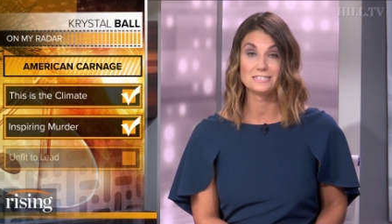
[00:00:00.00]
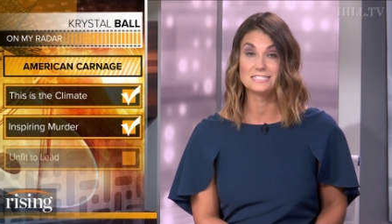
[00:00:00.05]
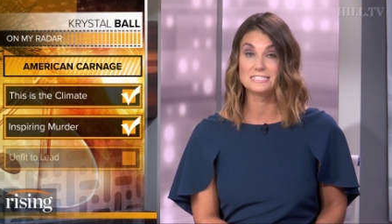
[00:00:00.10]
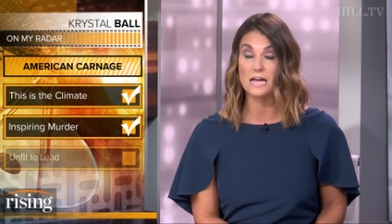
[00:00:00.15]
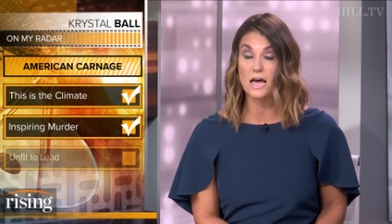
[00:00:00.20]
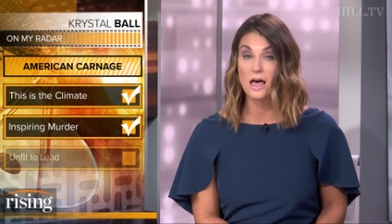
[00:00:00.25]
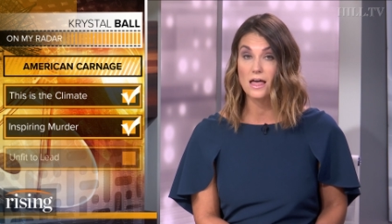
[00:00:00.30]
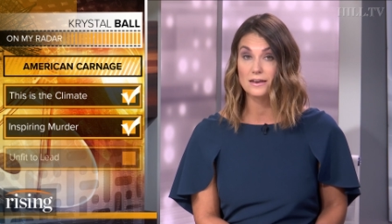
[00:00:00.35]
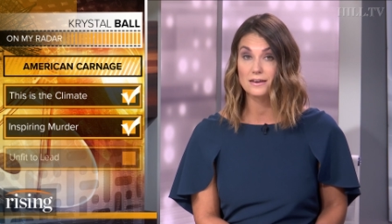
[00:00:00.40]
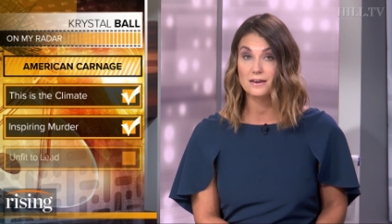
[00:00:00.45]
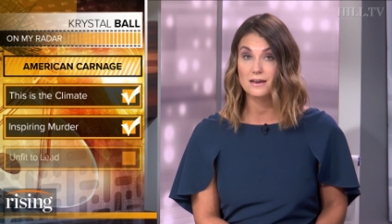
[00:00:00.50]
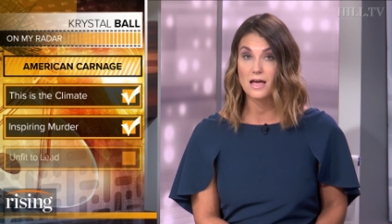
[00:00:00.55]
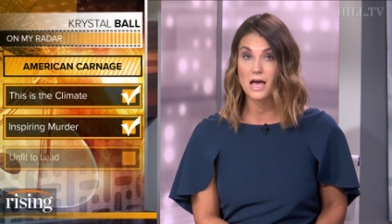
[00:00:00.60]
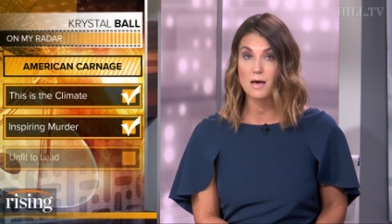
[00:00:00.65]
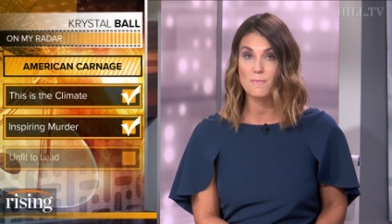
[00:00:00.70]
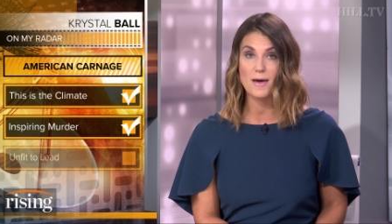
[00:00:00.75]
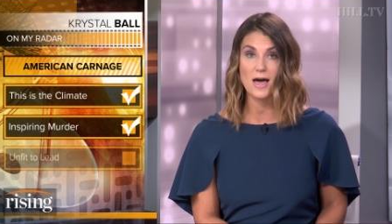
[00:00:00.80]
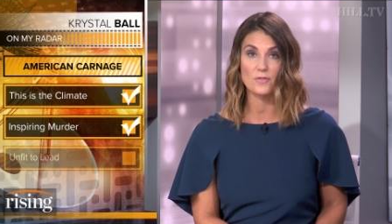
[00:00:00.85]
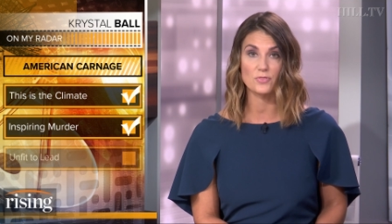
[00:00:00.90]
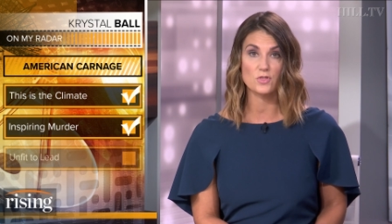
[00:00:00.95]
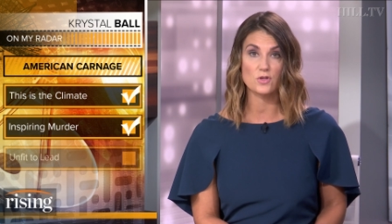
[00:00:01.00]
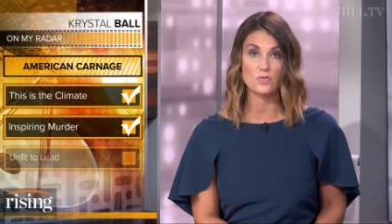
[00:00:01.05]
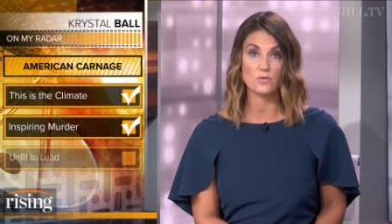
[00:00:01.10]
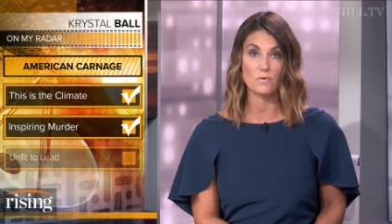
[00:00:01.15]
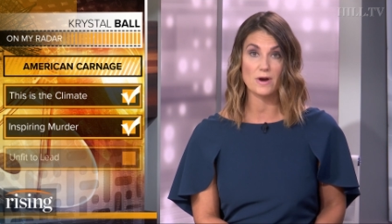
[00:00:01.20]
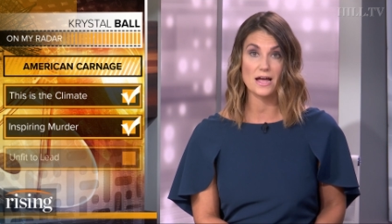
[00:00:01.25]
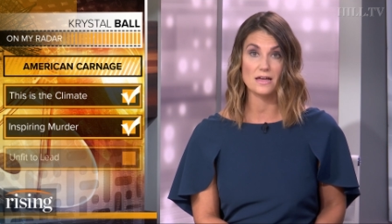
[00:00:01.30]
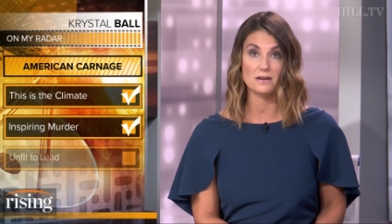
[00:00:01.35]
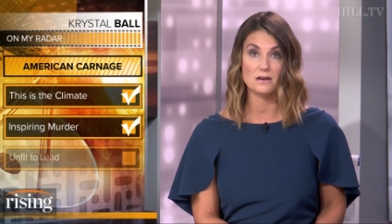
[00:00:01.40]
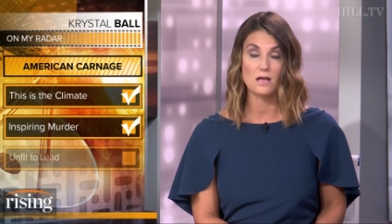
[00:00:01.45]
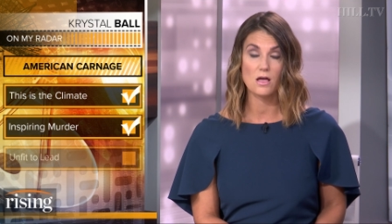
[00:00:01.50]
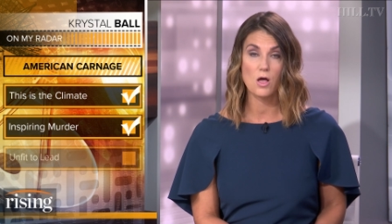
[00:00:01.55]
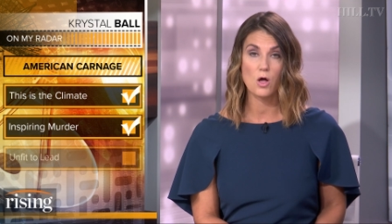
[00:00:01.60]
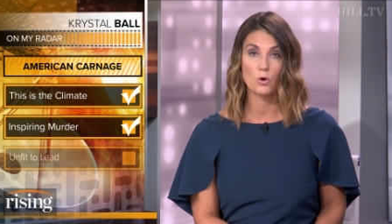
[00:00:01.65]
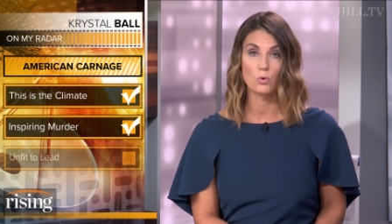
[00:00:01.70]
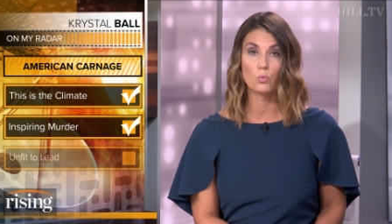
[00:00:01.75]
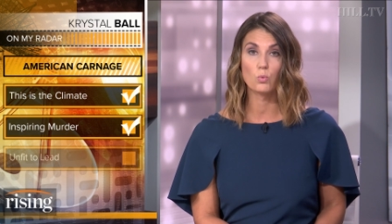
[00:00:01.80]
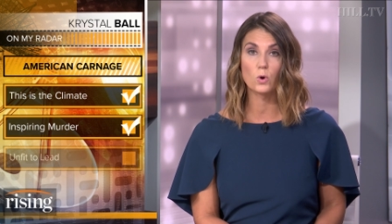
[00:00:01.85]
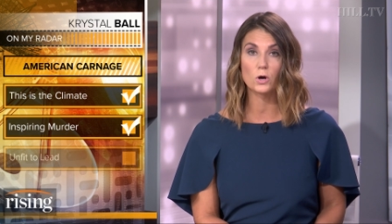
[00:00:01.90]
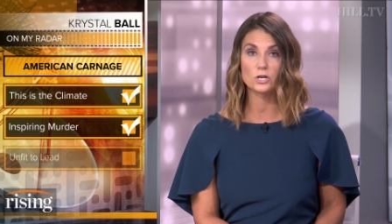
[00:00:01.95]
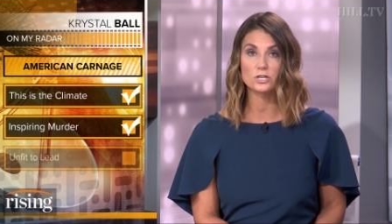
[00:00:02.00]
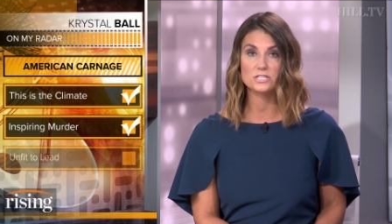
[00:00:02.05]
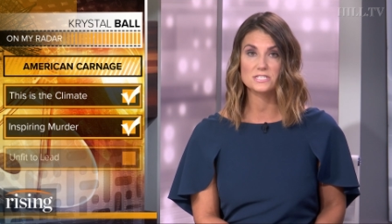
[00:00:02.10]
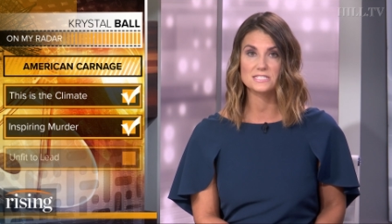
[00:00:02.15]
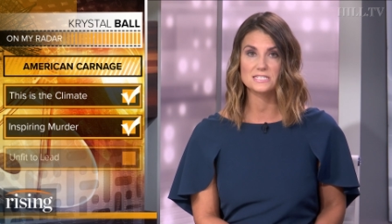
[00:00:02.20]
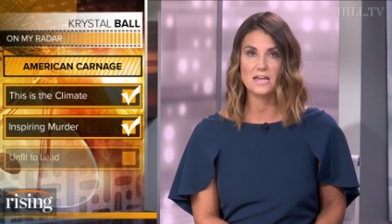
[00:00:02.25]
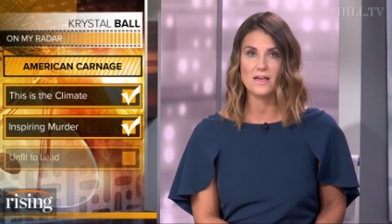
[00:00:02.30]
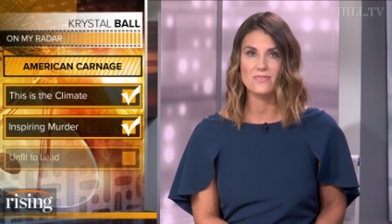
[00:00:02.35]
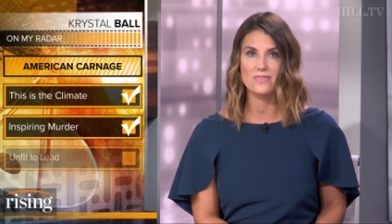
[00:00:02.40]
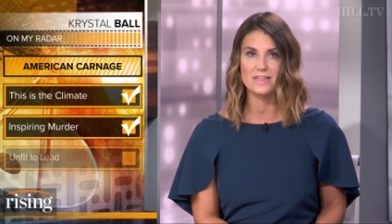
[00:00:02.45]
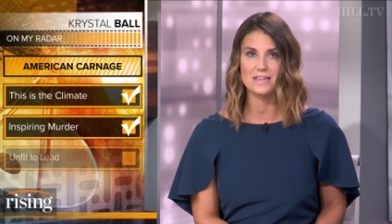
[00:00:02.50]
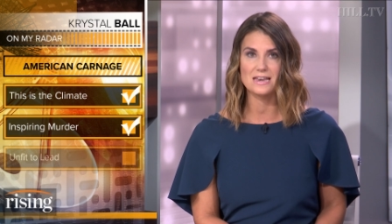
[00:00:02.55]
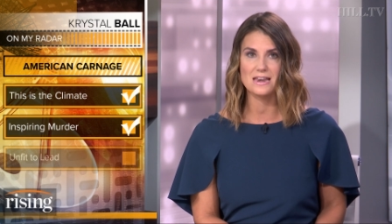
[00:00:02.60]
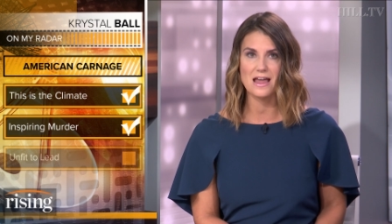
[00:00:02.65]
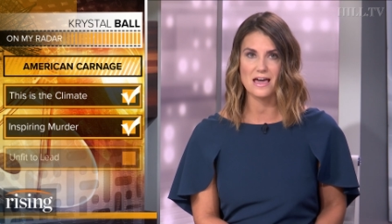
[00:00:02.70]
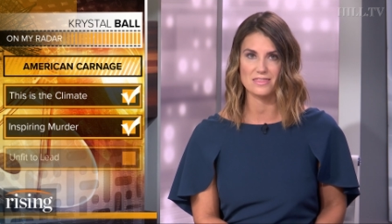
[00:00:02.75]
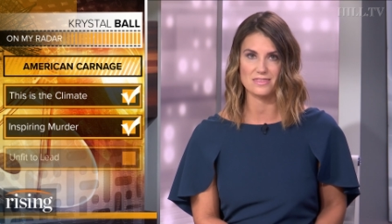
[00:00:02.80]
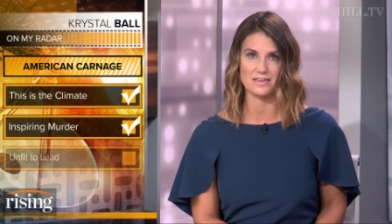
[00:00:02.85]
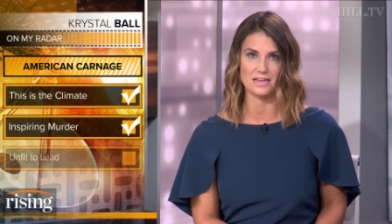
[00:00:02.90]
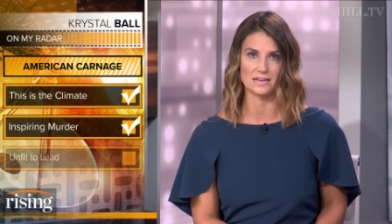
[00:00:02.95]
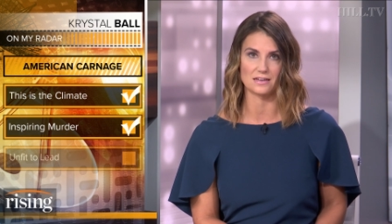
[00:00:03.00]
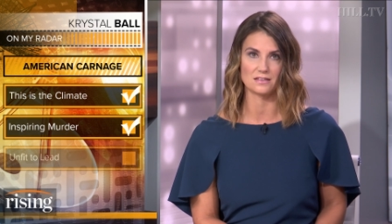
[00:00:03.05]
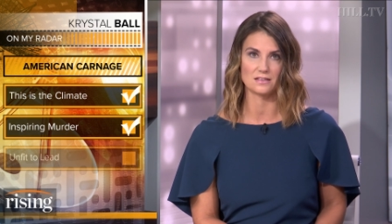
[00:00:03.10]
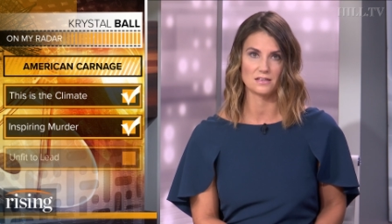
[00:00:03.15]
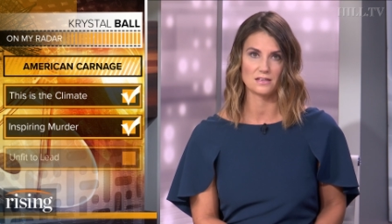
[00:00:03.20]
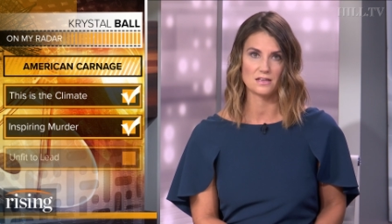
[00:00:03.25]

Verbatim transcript: done about the threat? Worse than nothing.